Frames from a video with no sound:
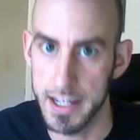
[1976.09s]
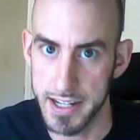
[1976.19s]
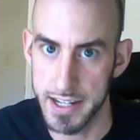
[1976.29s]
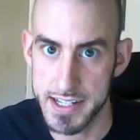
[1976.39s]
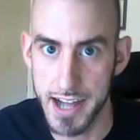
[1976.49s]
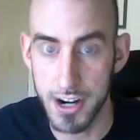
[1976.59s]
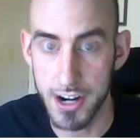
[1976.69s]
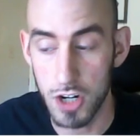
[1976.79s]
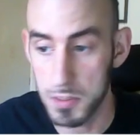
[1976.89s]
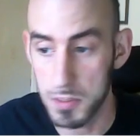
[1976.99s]
against the higher
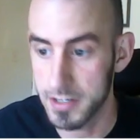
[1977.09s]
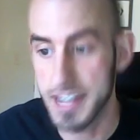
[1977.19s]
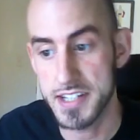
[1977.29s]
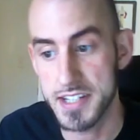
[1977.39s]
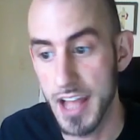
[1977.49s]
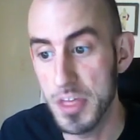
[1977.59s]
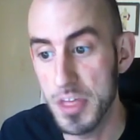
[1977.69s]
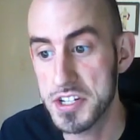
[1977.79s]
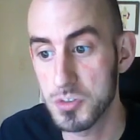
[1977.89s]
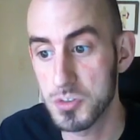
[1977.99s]
armor class. And
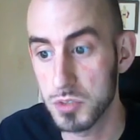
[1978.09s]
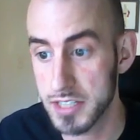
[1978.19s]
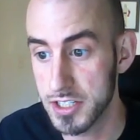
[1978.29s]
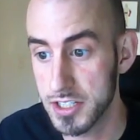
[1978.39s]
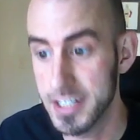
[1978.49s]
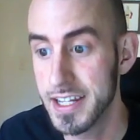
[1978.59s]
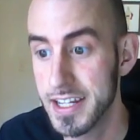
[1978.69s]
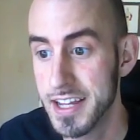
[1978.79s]
this is really good.